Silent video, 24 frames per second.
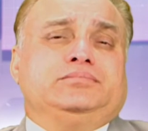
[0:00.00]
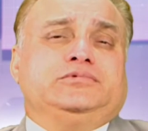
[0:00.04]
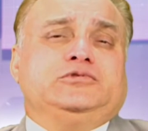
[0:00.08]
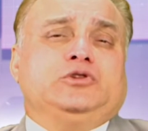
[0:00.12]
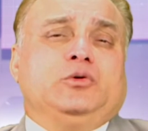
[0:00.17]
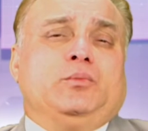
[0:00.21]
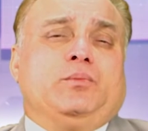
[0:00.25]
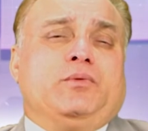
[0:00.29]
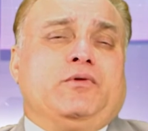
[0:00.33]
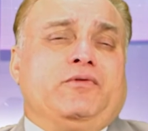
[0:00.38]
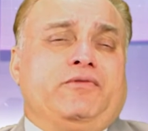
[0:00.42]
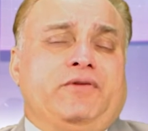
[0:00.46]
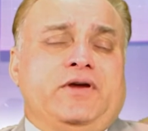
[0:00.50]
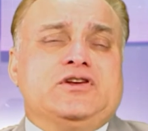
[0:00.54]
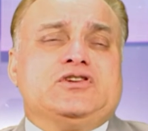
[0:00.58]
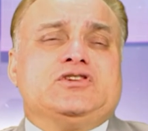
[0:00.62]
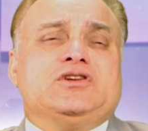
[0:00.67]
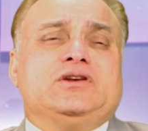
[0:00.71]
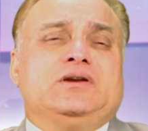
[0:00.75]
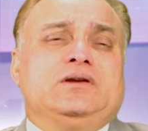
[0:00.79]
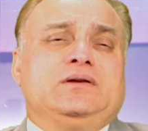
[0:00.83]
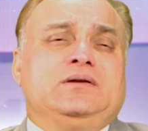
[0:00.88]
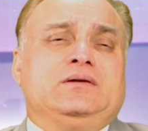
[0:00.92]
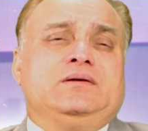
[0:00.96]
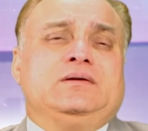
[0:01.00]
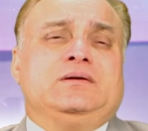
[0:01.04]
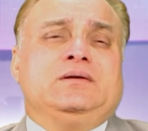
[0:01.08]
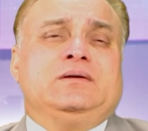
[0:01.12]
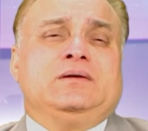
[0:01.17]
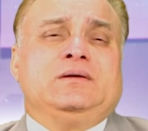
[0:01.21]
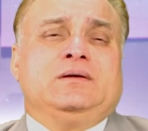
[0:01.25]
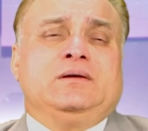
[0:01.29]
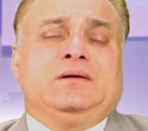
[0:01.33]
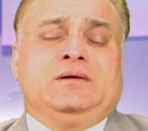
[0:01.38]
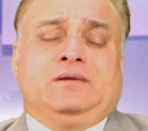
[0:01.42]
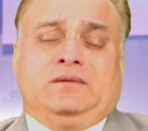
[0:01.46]
your profession,
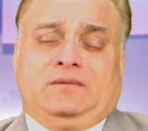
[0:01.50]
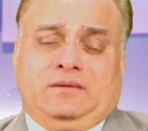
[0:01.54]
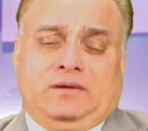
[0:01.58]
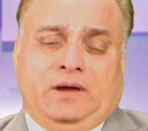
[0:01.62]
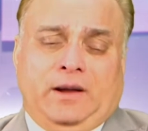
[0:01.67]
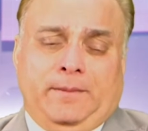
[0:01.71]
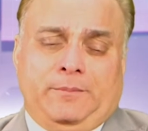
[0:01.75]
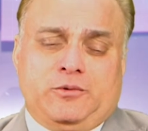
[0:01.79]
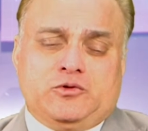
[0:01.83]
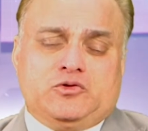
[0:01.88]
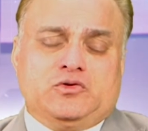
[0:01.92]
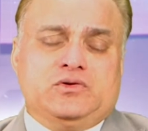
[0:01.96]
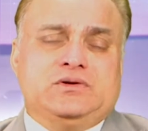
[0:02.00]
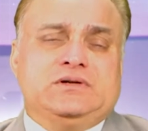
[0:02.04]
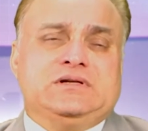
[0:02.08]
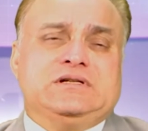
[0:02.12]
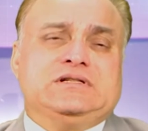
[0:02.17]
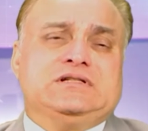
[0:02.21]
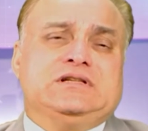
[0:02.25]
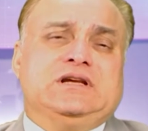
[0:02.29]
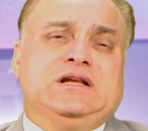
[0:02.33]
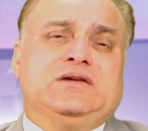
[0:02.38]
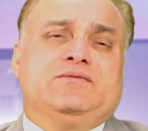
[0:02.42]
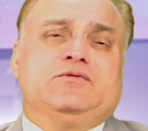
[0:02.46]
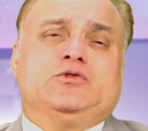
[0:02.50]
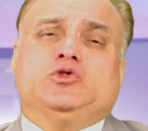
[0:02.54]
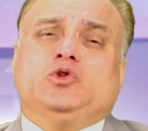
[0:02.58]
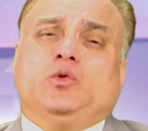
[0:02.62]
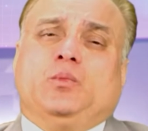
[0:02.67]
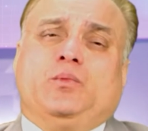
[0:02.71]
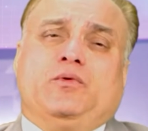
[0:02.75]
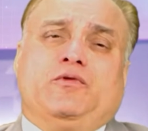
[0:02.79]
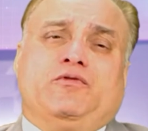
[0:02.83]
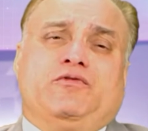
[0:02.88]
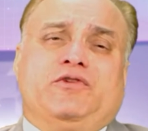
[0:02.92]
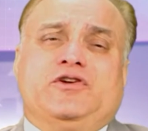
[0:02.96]
opportunities linked with
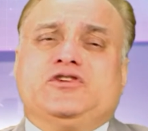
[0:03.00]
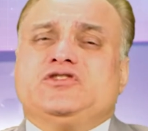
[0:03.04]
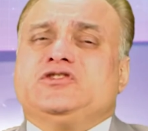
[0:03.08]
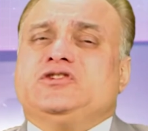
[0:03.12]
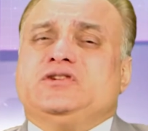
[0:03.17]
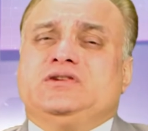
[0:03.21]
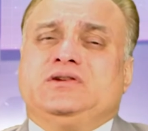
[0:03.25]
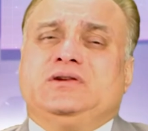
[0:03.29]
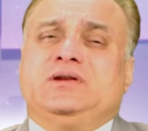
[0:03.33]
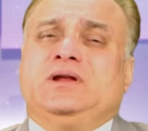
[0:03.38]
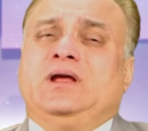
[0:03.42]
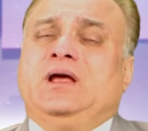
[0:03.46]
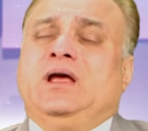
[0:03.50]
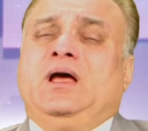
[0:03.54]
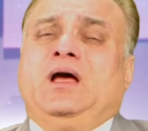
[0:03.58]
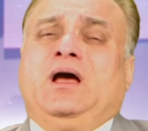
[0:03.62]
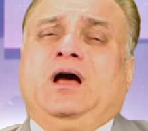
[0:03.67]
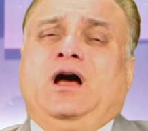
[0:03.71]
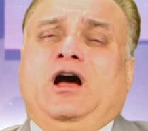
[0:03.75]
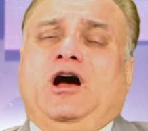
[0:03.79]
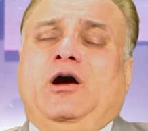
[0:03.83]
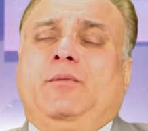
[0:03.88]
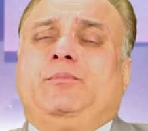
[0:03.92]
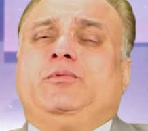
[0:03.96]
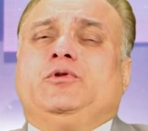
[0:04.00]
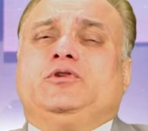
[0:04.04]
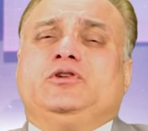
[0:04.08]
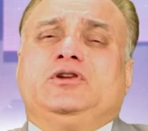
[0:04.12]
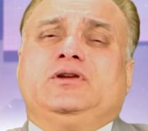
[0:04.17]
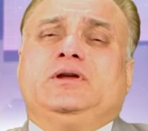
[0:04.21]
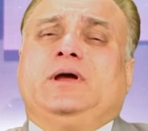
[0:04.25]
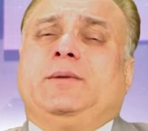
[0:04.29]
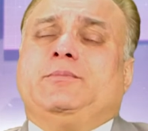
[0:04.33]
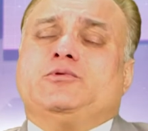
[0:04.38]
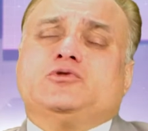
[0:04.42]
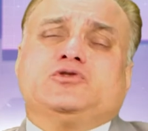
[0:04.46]
your profession,
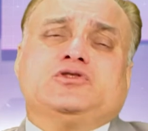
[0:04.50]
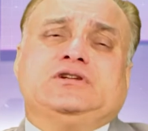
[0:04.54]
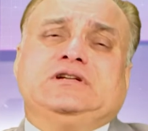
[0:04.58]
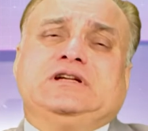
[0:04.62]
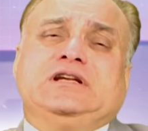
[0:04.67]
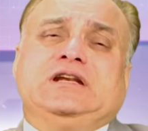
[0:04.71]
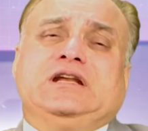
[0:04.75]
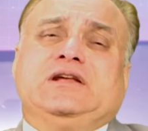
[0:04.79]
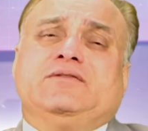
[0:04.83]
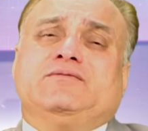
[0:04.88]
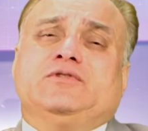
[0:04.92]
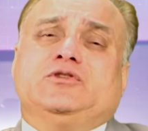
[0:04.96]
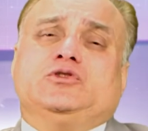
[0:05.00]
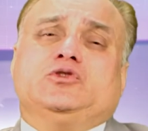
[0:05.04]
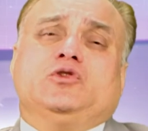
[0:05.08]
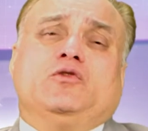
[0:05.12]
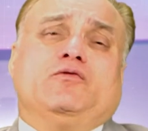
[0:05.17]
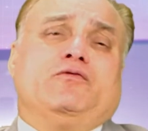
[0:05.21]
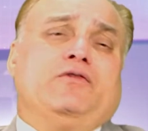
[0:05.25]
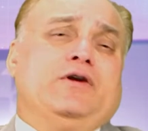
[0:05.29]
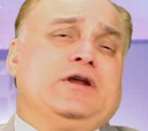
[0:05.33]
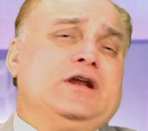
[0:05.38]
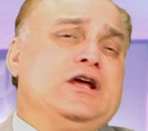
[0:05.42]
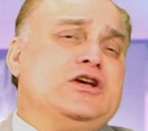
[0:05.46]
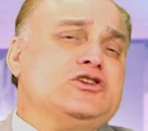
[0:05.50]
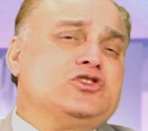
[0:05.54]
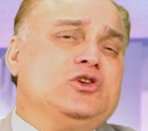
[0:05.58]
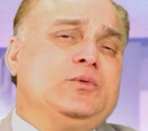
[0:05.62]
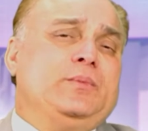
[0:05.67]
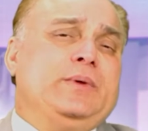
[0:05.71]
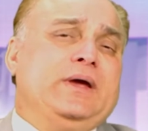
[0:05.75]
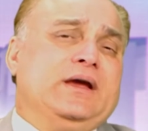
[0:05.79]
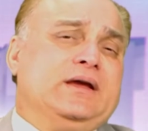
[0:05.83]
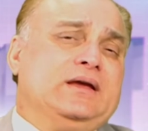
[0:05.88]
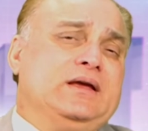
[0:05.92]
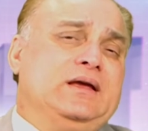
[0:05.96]
opportunity linked with your financial
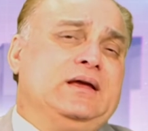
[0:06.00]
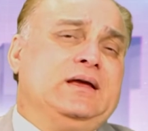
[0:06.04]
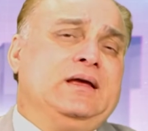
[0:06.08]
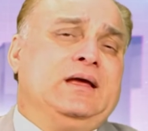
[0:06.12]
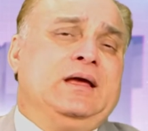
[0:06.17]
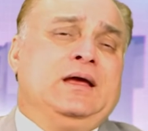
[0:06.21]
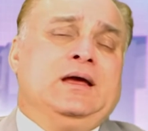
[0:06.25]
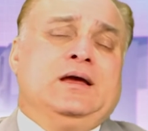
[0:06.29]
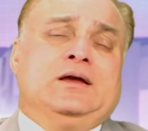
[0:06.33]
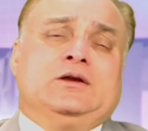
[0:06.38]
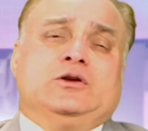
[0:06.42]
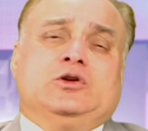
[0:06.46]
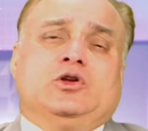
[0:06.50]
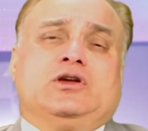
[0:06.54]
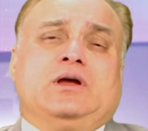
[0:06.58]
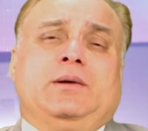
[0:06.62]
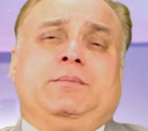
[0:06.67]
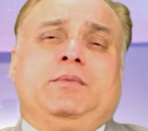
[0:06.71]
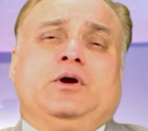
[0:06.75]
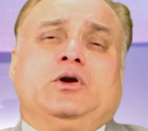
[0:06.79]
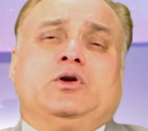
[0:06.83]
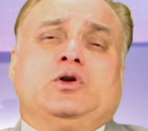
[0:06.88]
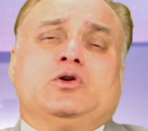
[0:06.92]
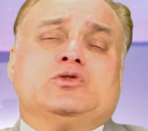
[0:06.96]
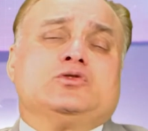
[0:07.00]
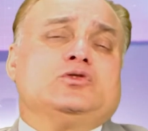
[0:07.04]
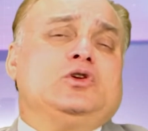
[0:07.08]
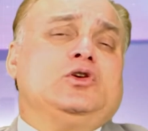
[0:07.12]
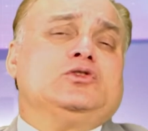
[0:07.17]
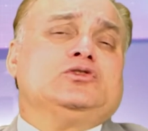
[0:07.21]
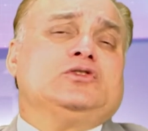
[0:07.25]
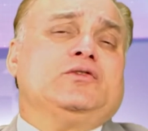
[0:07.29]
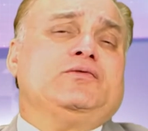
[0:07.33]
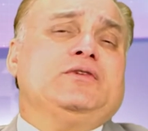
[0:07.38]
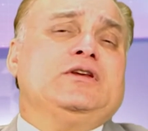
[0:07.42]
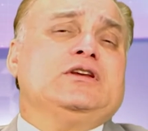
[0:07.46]
backing, you'll come across
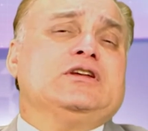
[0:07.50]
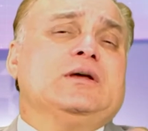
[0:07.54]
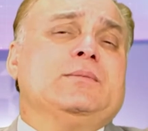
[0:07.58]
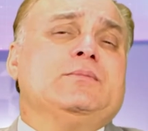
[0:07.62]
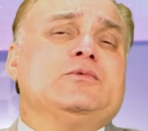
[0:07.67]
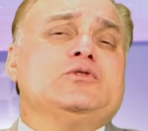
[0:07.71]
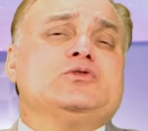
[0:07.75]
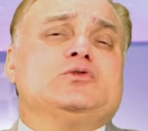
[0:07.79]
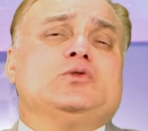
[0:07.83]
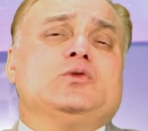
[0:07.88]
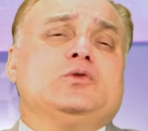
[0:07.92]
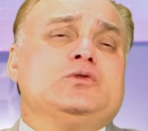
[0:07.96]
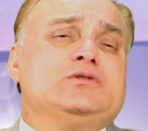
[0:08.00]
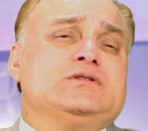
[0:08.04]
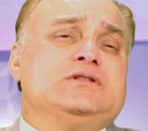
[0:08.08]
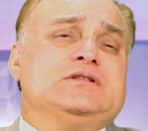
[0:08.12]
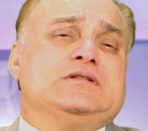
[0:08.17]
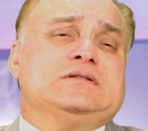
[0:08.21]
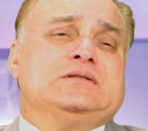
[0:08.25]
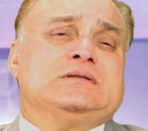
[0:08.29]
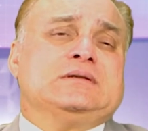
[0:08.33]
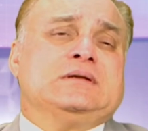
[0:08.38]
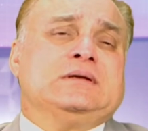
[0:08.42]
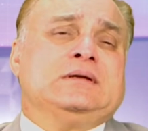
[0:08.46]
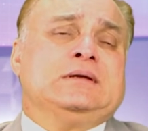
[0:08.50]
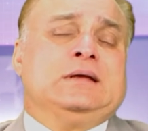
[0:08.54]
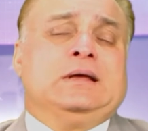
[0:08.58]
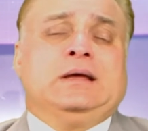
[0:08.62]
lots of income resources.